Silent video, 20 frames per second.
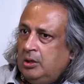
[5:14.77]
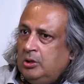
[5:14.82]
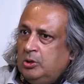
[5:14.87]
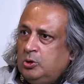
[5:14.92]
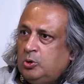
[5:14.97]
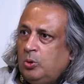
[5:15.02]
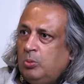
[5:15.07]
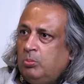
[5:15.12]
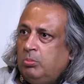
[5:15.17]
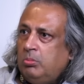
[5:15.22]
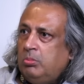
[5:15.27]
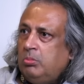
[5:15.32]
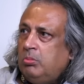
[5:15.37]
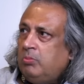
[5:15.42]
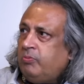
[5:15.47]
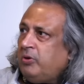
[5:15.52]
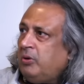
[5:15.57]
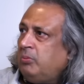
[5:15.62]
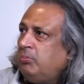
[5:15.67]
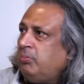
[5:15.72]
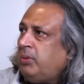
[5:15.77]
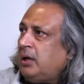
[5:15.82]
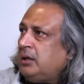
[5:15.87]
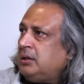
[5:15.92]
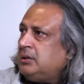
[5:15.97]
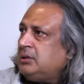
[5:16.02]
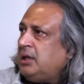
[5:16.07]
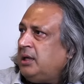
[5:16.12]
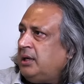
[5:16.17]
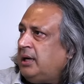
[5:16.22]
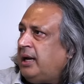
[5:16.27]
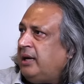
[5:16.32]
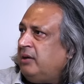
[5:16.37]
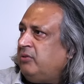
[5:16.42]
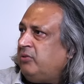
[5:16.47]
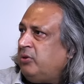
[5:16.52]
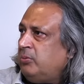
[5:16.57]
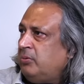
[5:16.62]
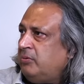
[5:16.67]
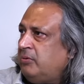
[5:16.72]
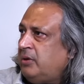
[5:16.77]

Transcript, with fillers: So from Pakistan and from